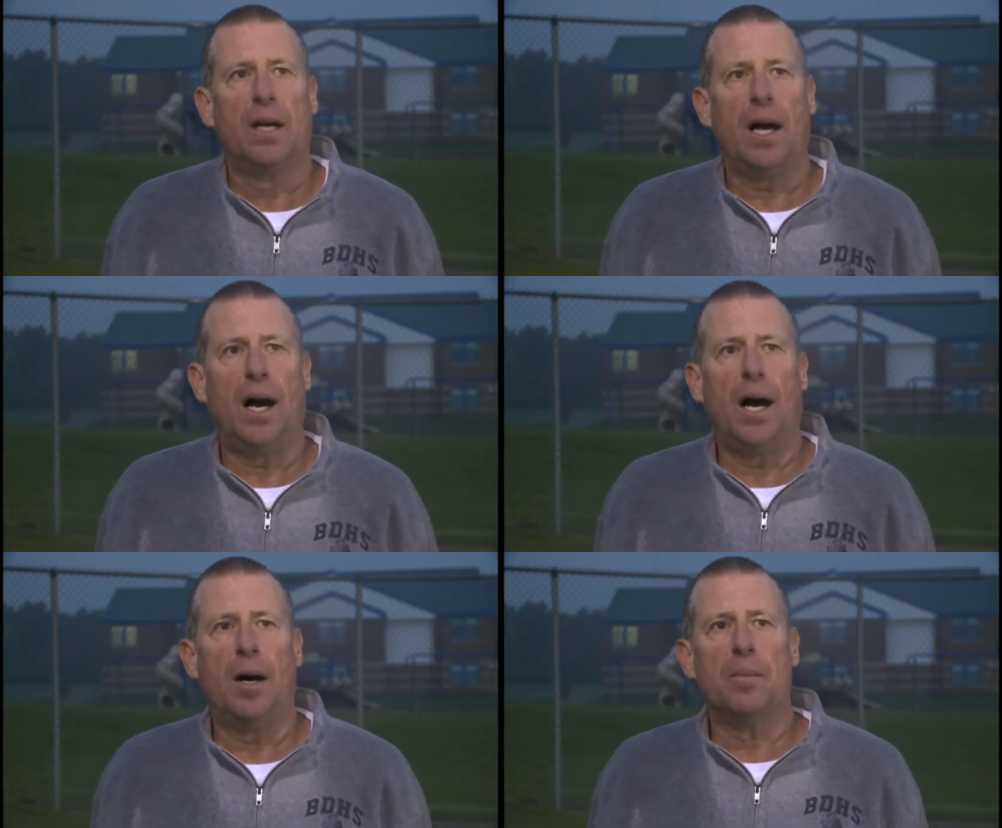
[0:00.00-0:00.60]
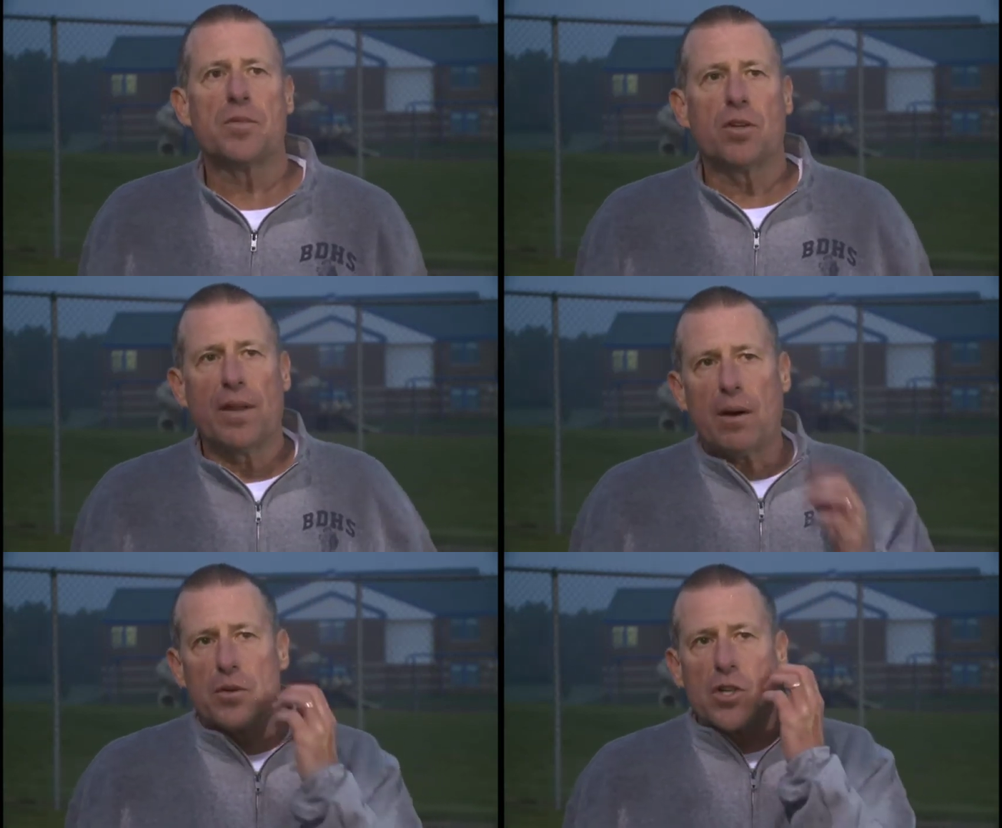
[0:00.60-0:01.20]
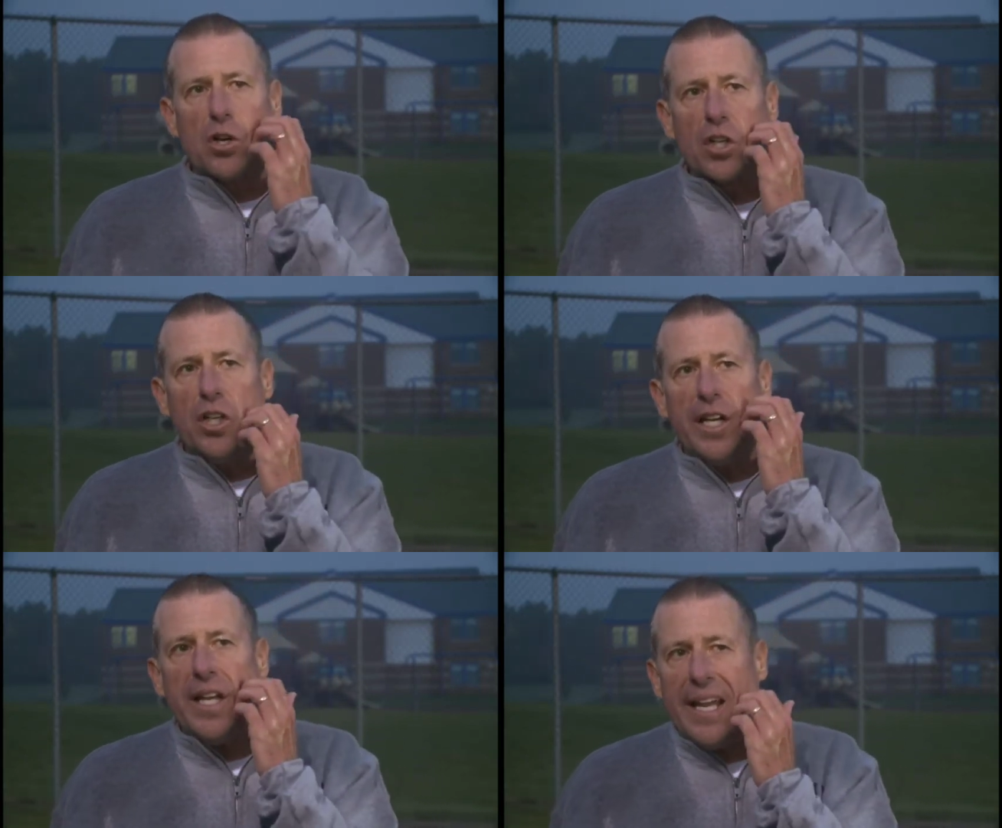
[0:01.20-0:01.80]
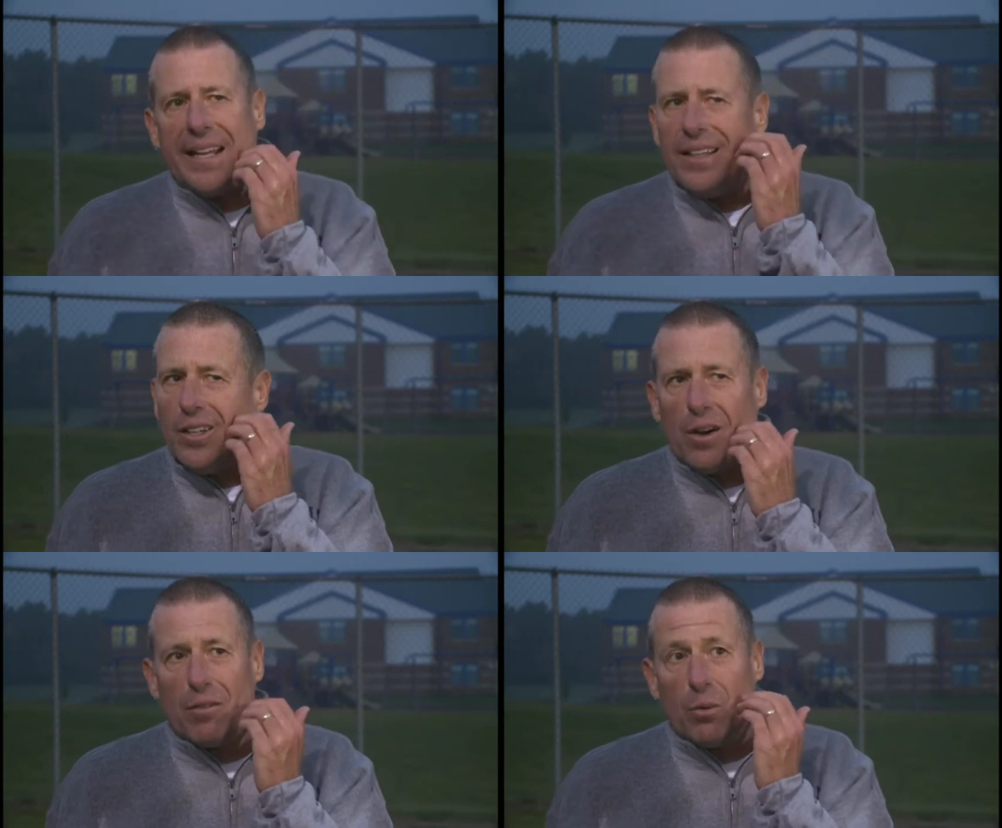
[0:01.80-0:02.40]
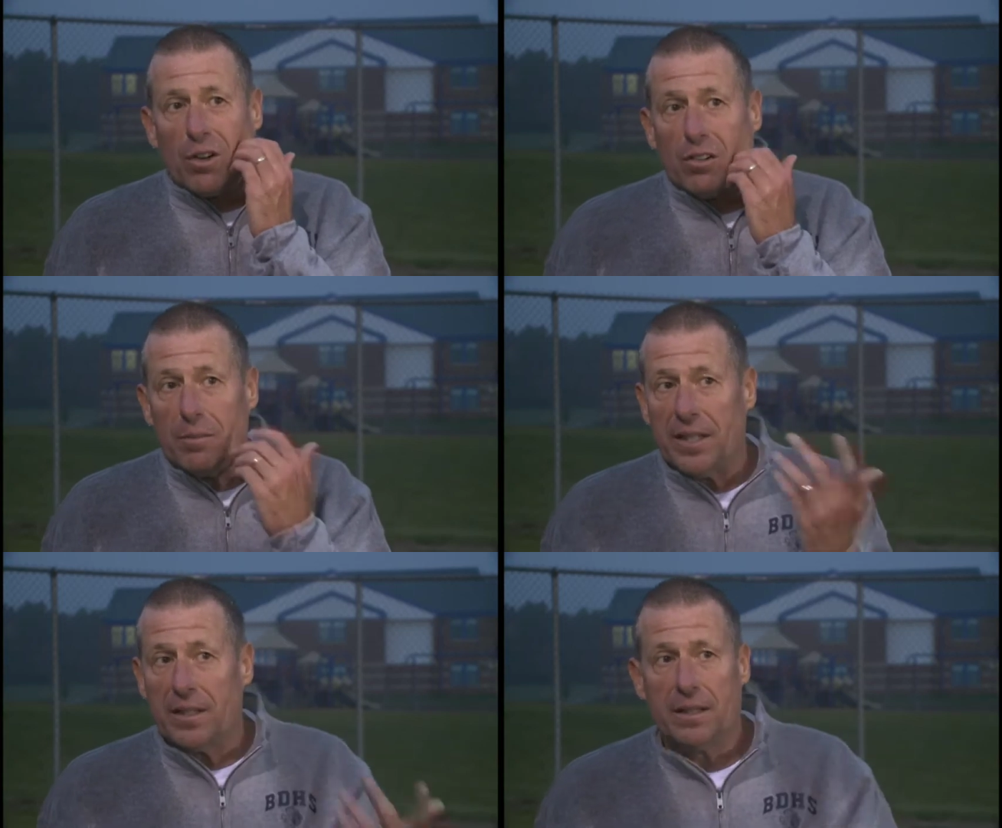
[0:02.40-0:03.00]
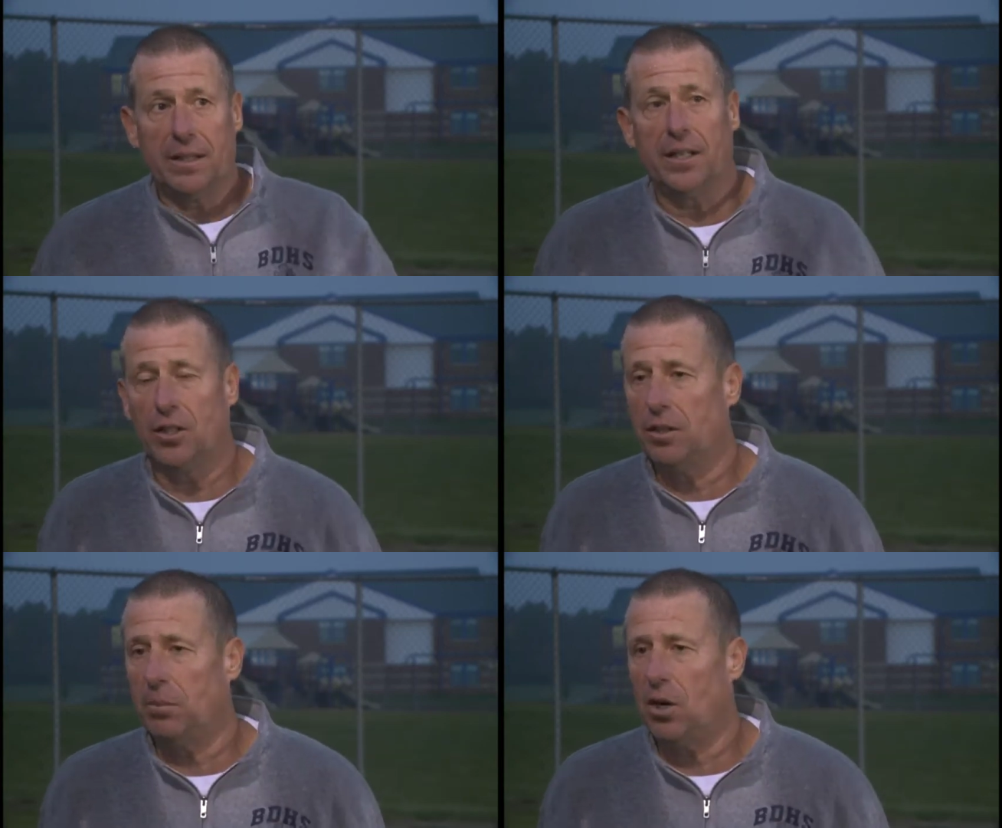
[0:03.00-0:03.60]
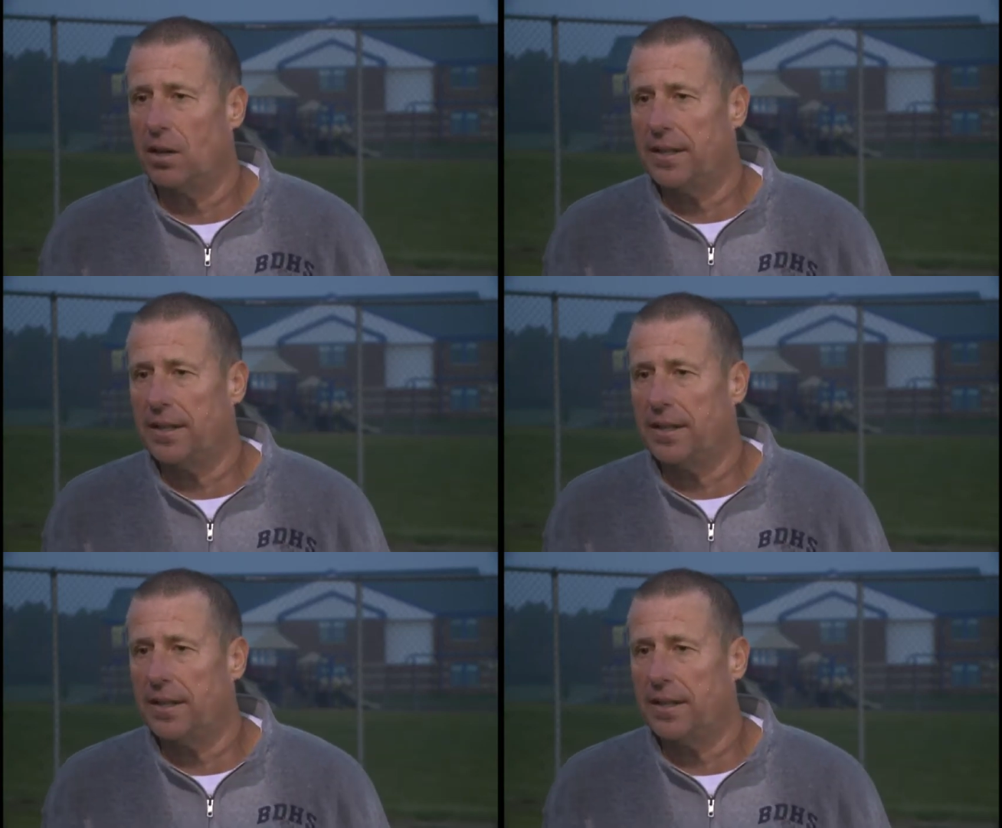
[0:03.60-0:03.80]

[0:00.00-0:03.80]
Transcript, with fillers: Um, so that was all good, and you know every one of them hit a hit a good ball.